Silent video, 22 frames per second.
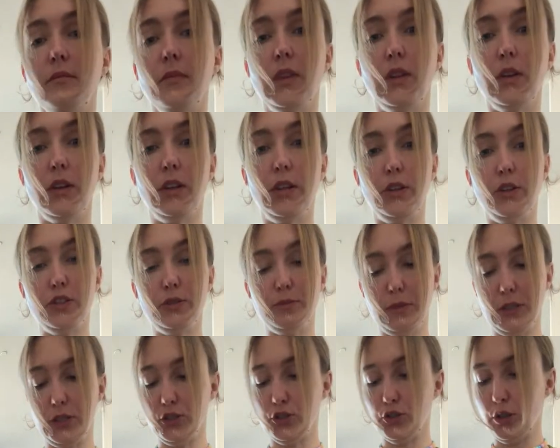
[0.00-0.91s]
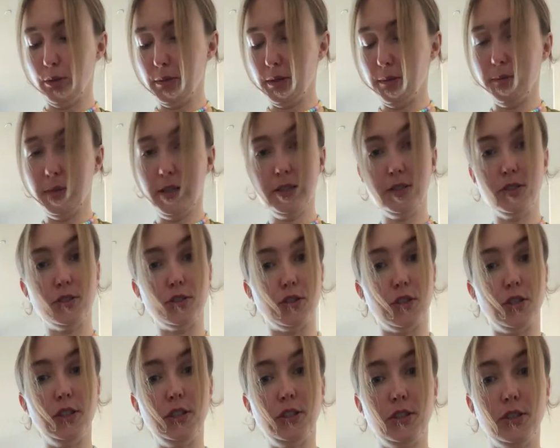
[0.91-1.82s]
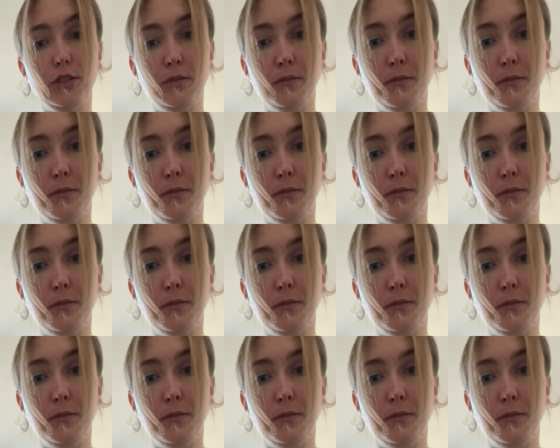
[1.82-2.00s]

Gonna use my German mustard.